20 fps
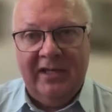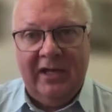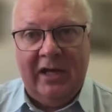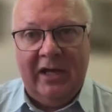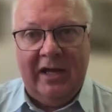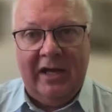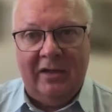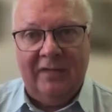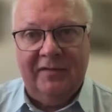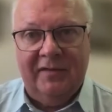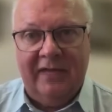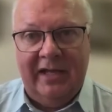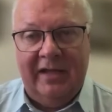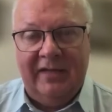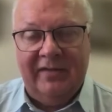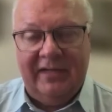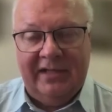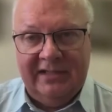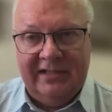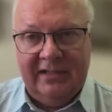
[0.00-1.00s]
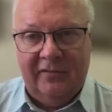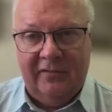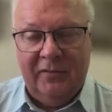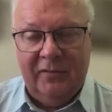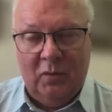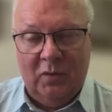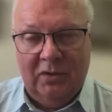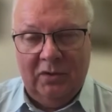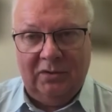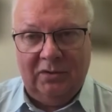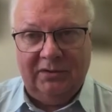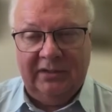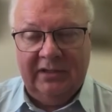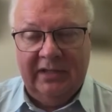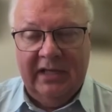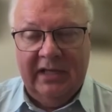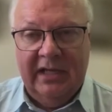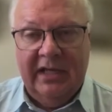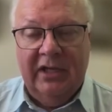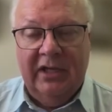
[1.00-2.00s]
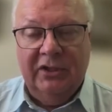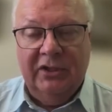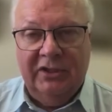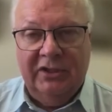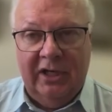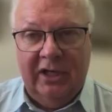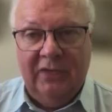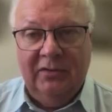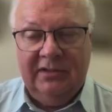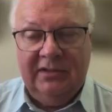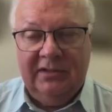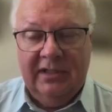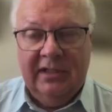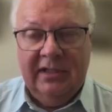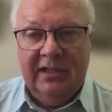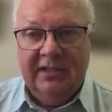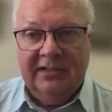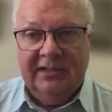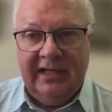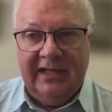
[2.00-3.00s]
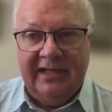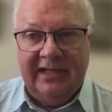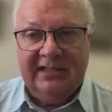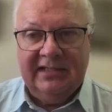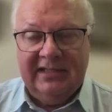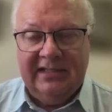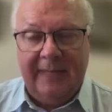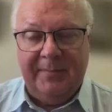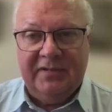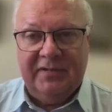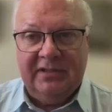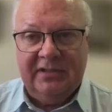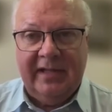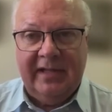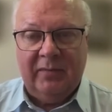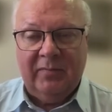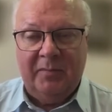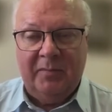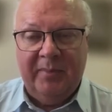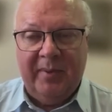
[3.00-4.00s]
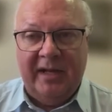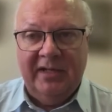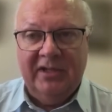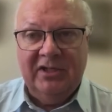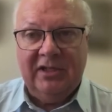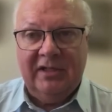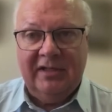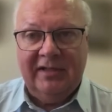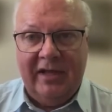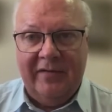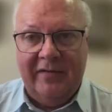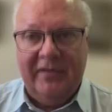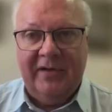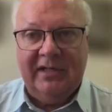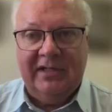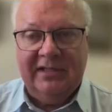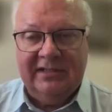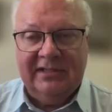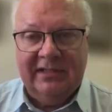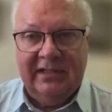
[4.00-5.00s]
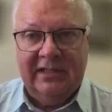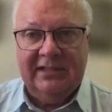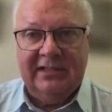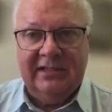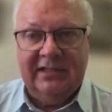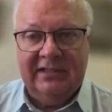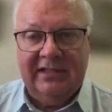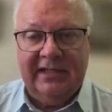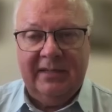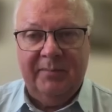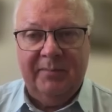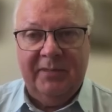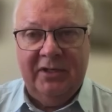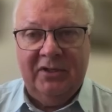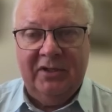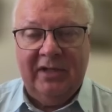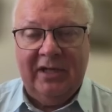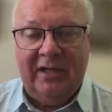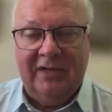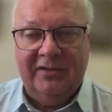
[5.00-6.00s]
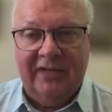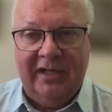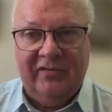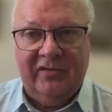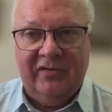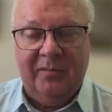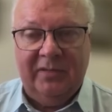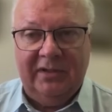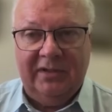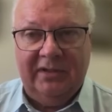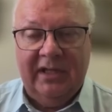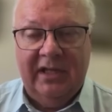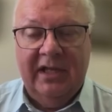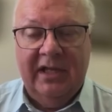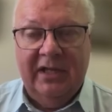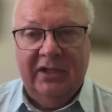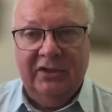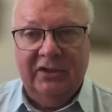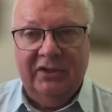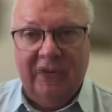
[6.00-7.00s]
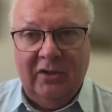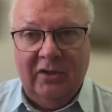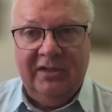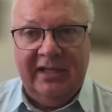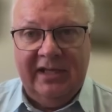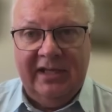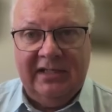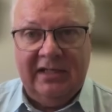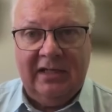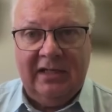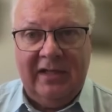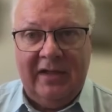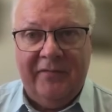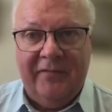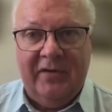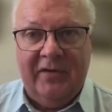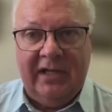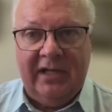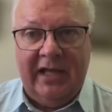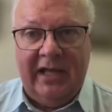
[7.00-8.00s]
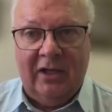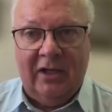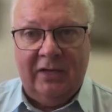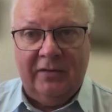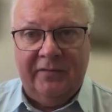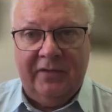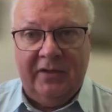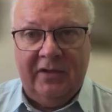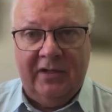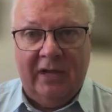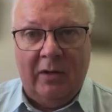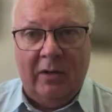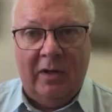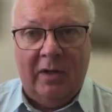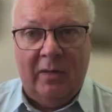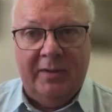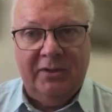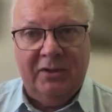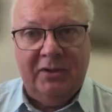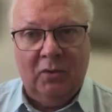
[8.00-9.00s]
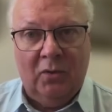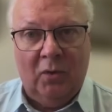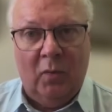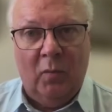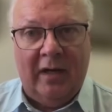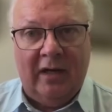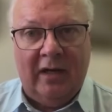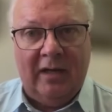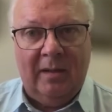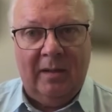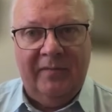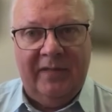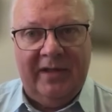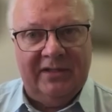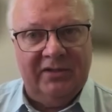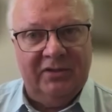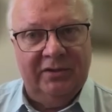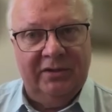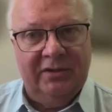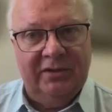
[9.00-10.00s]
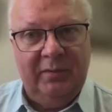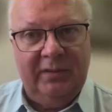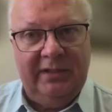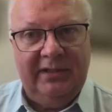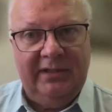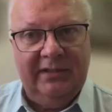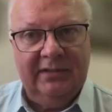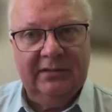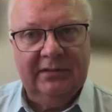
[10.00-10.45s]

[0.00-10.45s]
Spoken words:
they go out there and they tell the world, don't take steps that will punish South African citizens and be to our detriment. Don't kick South Africa out of AGOA. We should all welcome that, shouldn't we?